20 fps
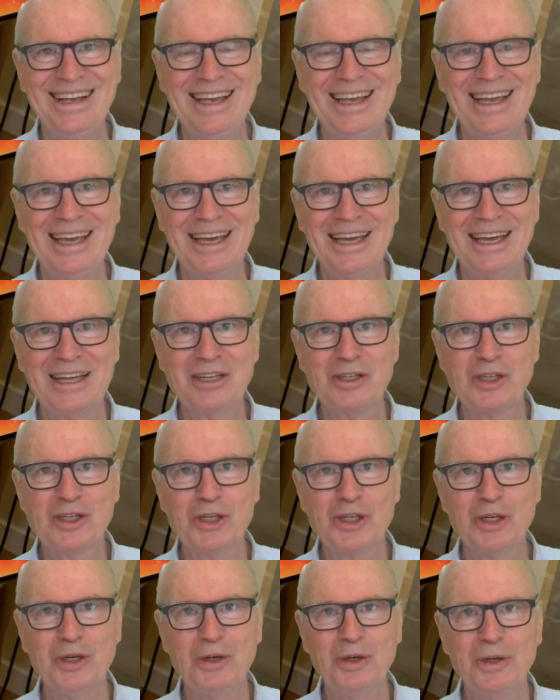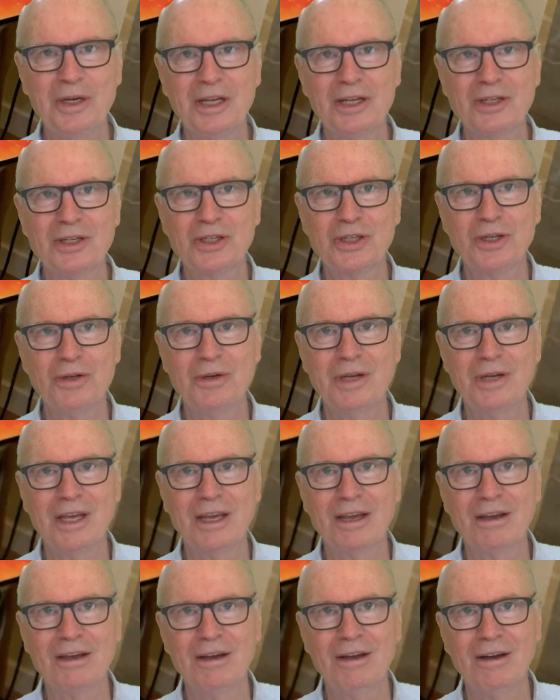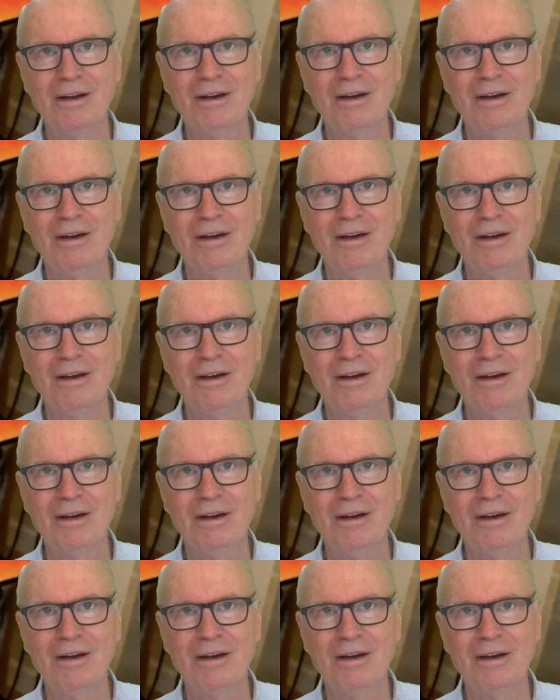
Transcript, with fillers: and shoot is shooting